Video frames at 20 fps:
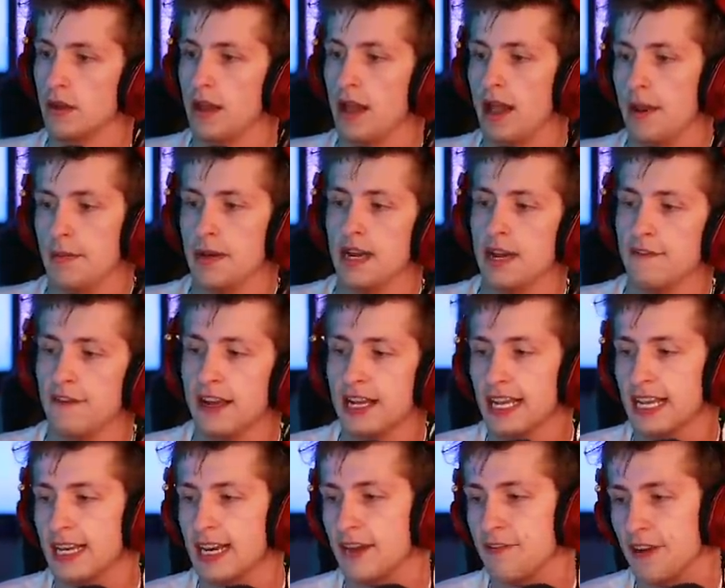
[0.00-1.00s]
I mean, if I
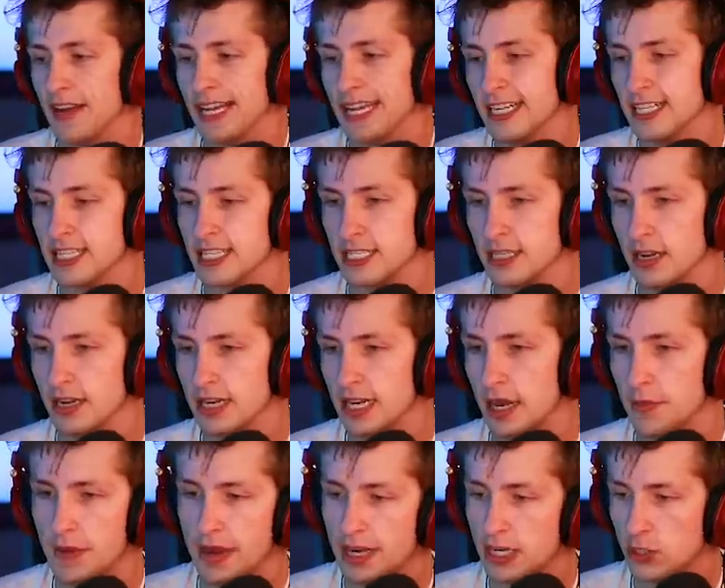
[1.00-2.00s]
get if I get a stun, I
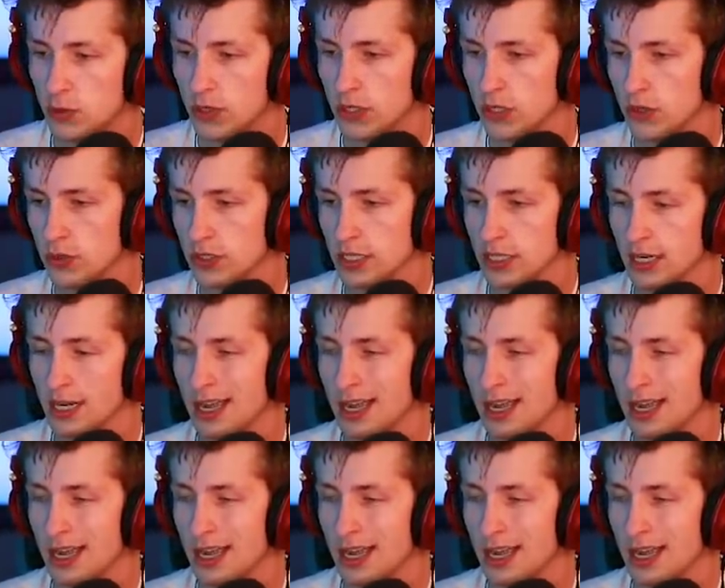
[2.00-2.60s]
might as well use it.